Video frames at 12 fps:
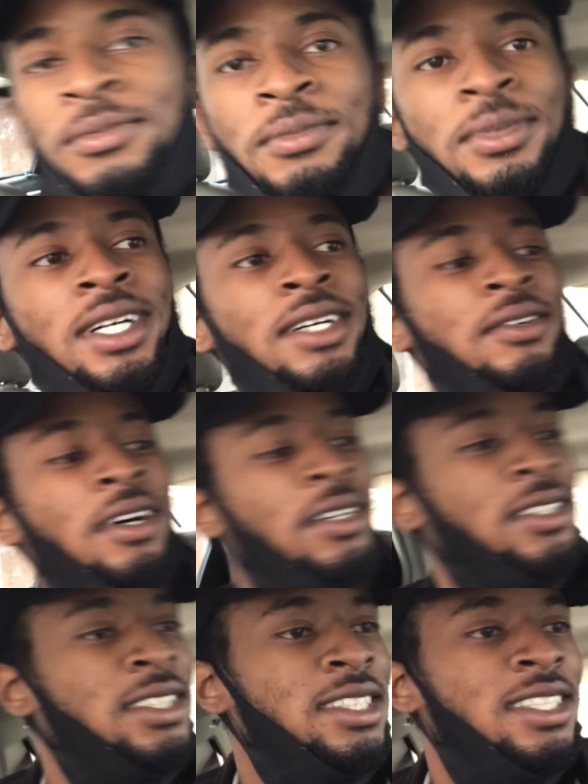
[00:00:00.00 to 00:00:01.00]
But when I
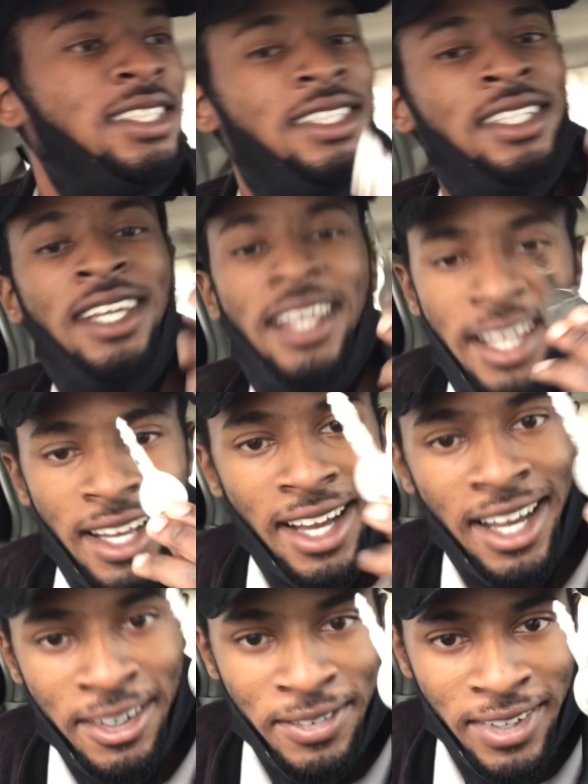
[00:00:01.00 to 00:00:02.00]
was looking,
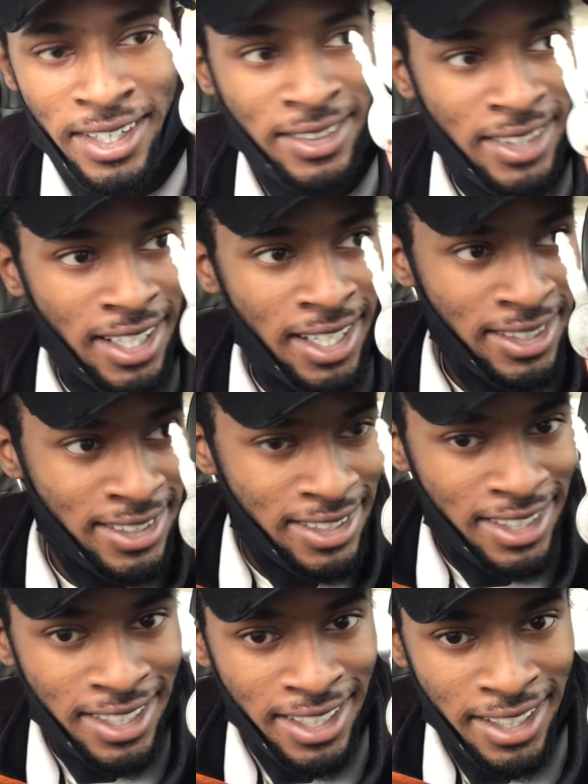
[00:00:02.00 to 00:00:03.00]
I found the extra
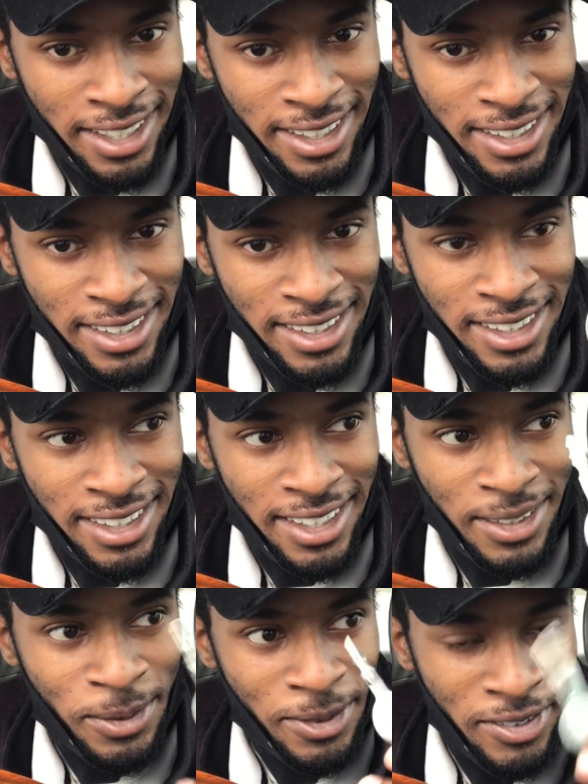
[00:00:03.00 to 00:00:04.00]
key.
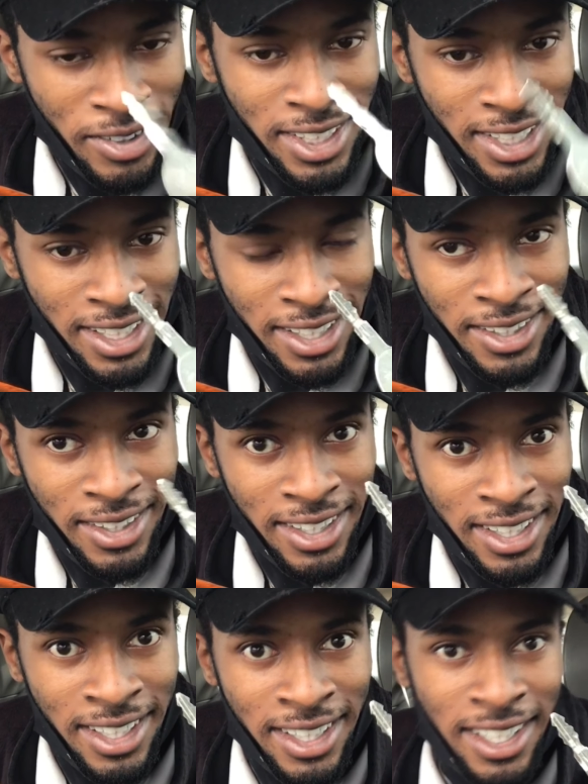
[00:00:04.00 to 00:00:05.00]
Cause when we first got the car,
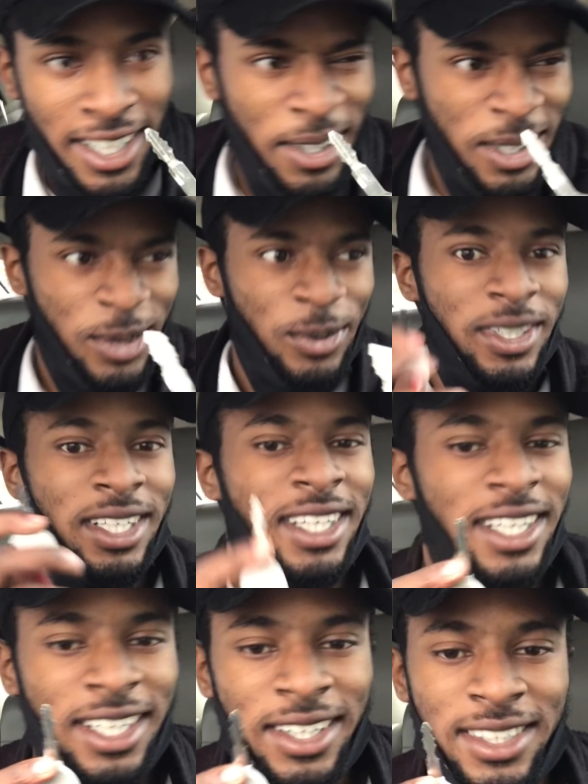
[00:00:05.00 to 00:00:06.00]
it was one
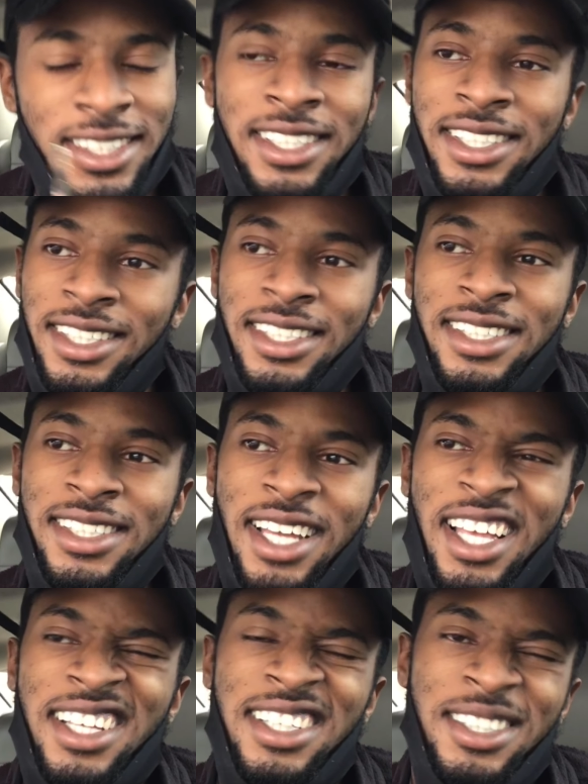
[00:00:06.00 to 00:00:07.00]
key and I was like,
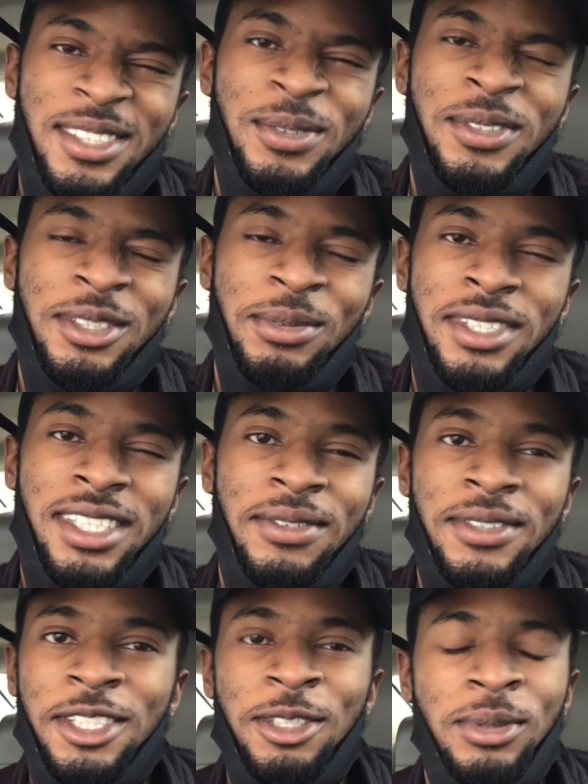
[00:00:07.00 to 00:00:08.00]
I could have sworn it was supposed
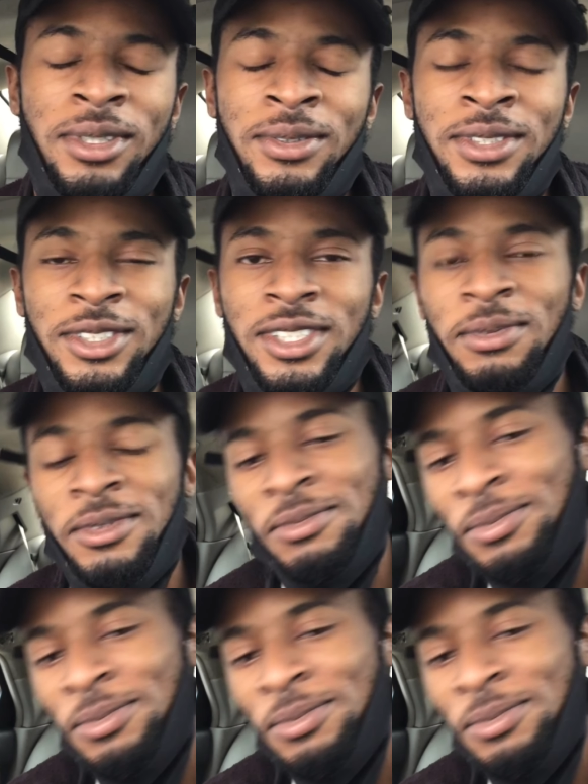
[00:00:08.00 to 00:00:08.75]
to come but I wasn't tripping.